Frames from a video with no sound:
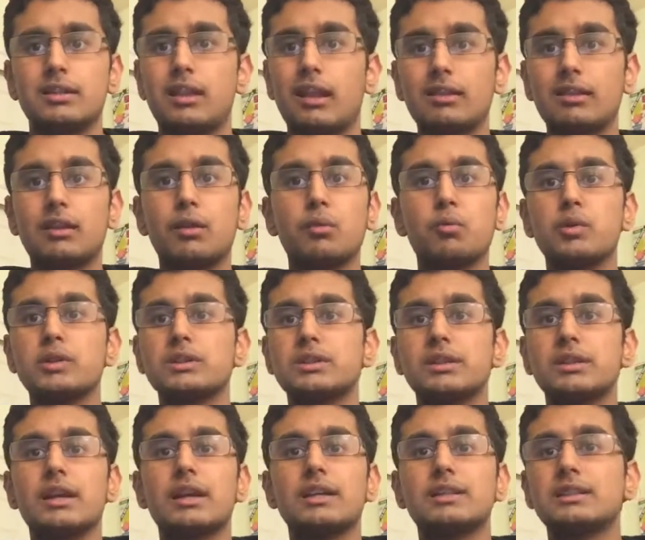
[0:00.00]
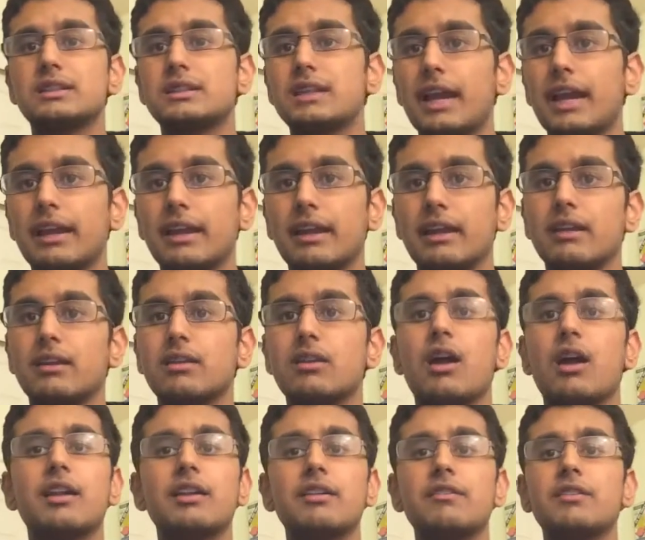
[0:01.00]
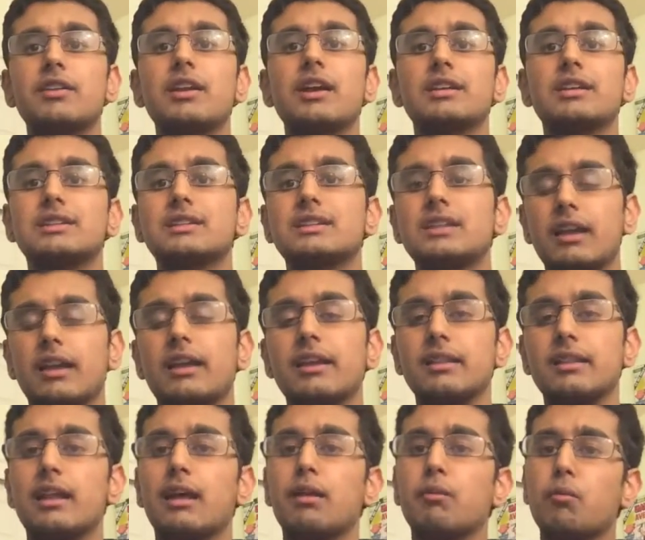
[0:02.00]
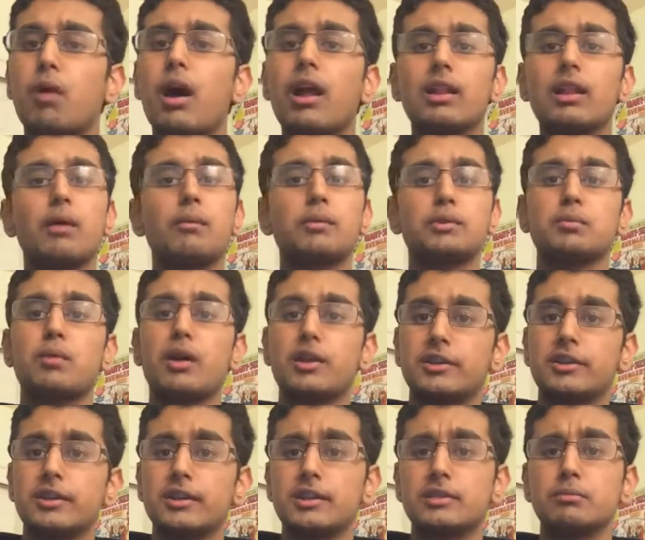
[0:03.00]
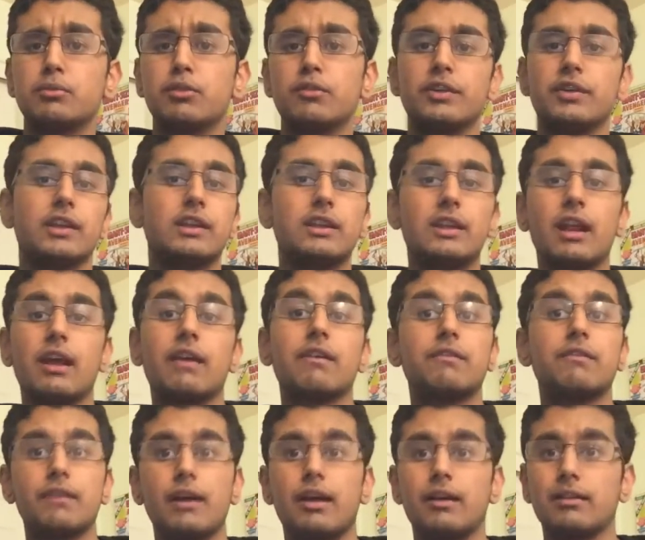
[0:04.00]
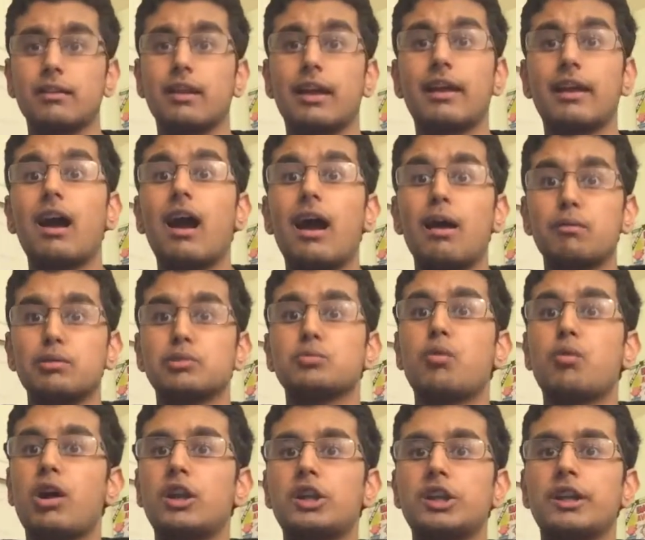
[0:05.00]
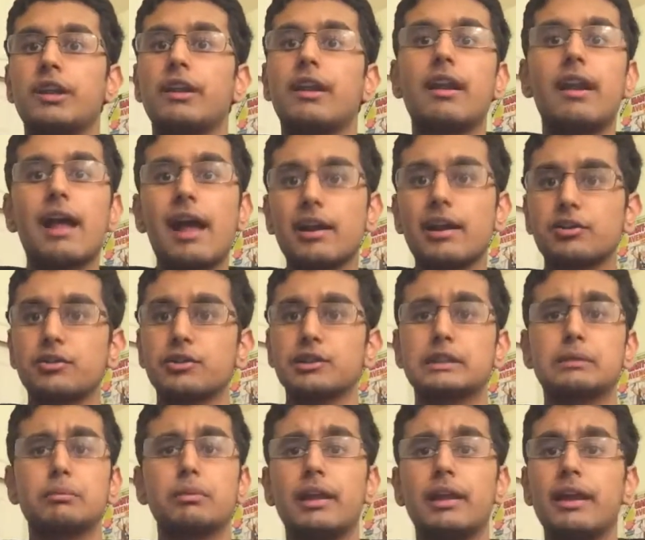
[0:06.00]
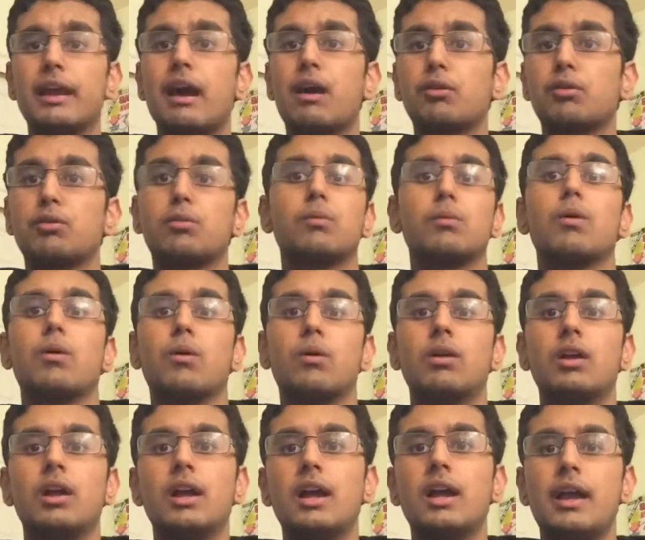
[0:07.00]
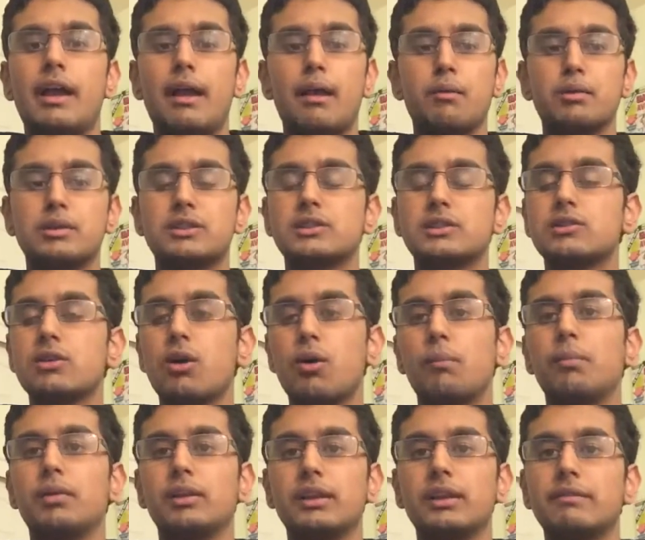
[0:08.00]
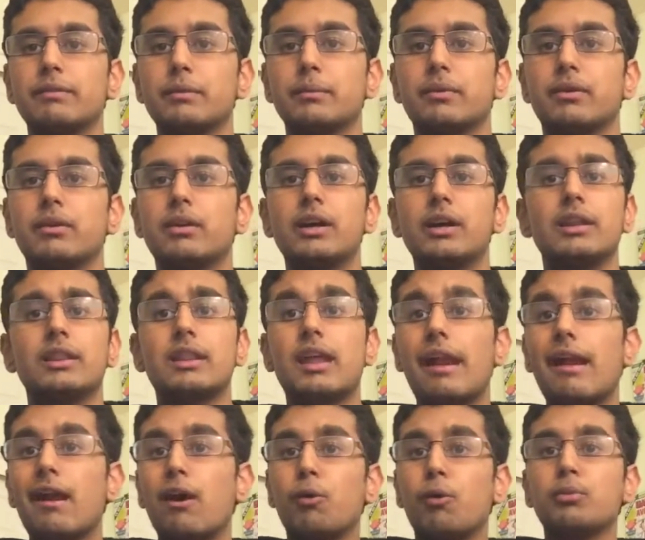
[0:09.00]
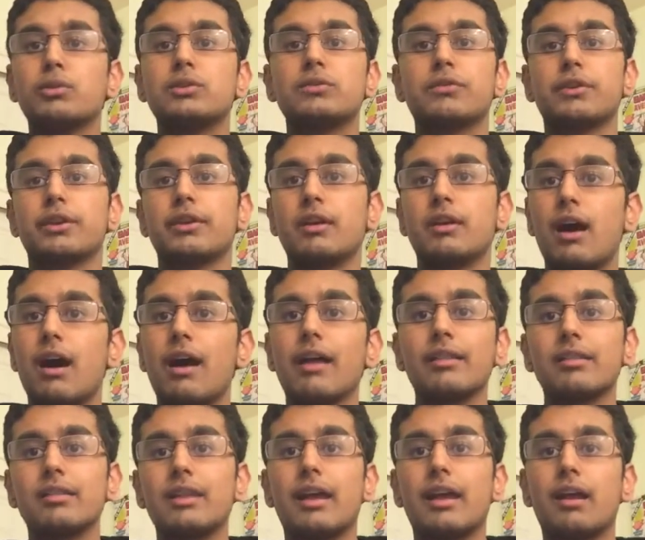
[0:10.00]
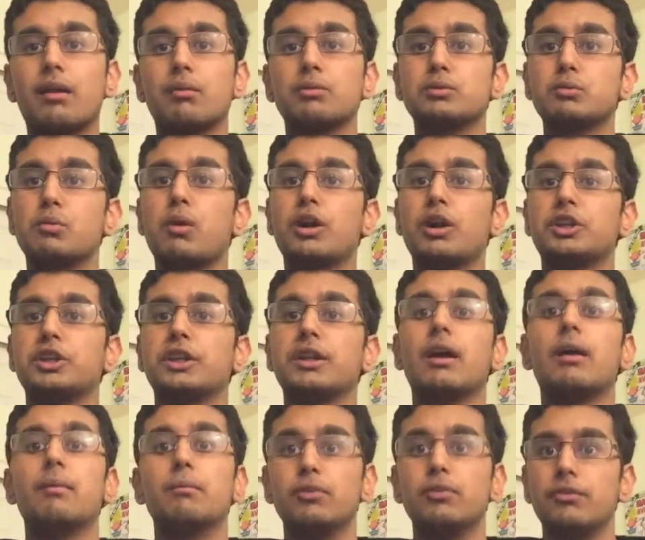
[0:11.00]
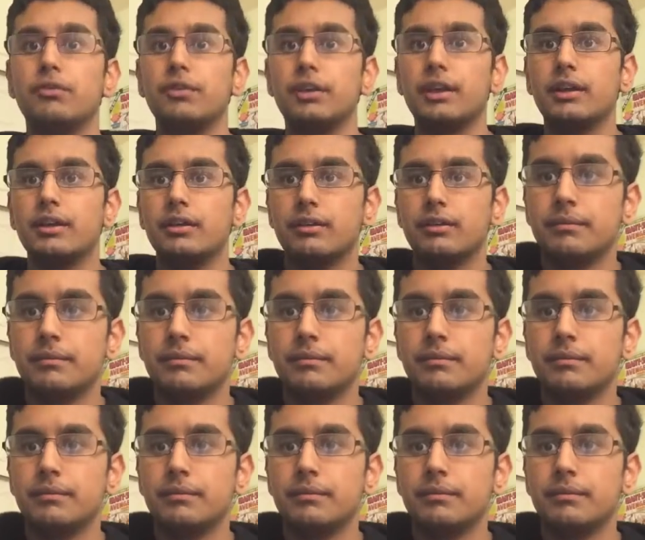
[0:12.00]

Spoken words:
that there wasn't a second, not even a second, that while I was watching this movie that I felt like I was watching an actress play out a role. It was so believable that I almost forgot that I was watching a movie.